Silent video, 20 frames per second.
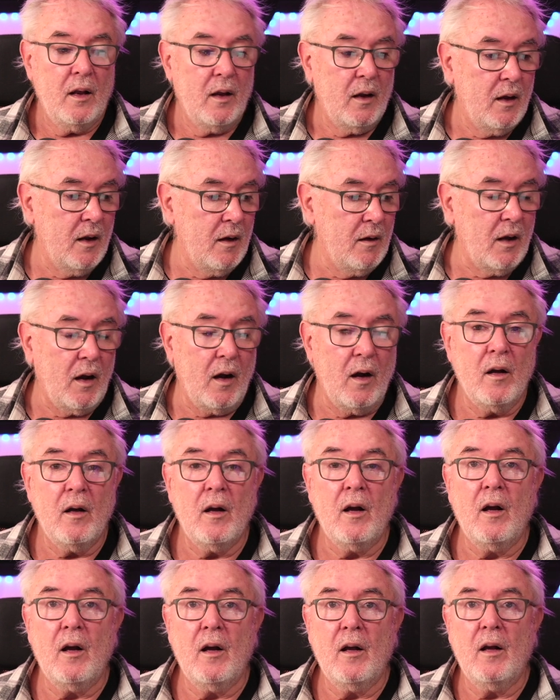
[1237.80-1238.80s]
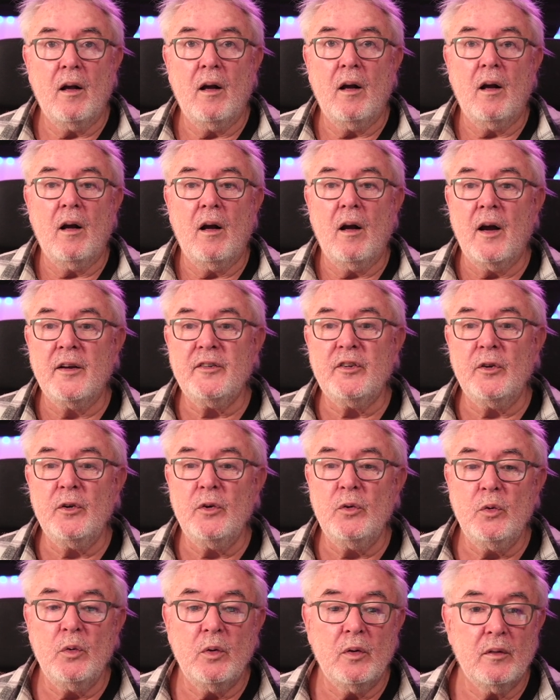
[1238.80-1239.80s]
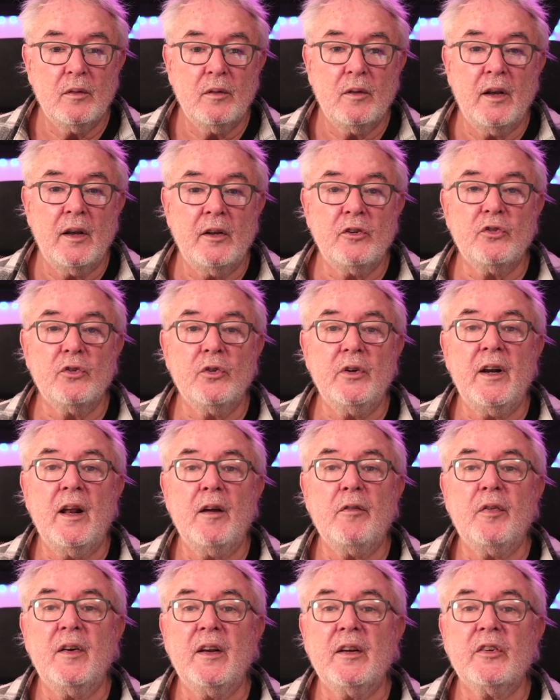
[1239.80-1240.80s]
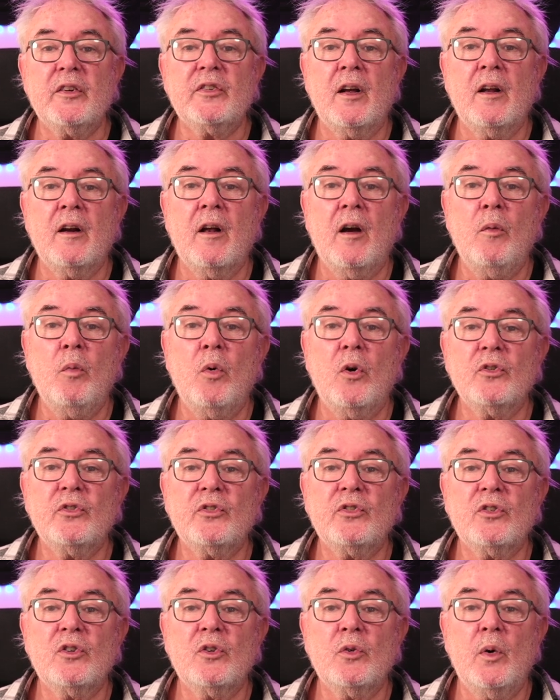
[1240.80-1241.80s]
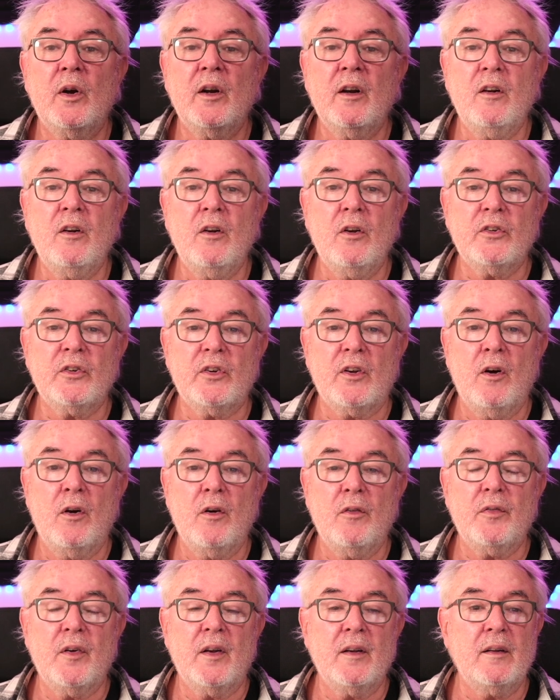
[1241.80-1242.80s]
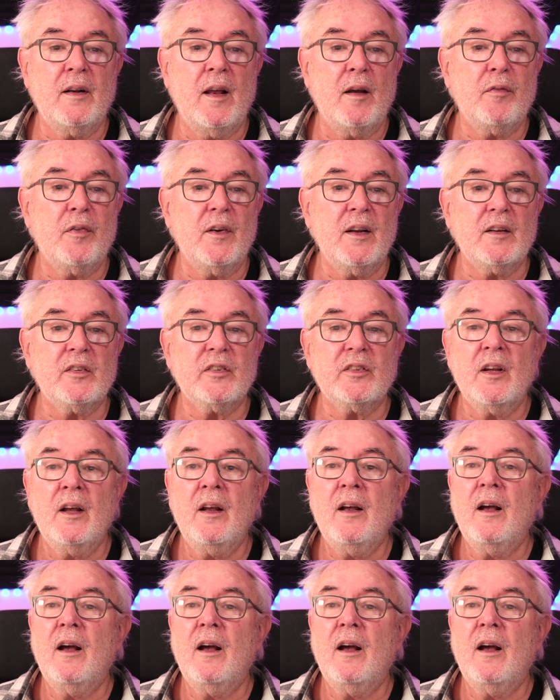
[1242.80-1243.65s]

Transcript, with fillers: Uh, I do enjoy Netflix, and I watch quite a lot of Netflix.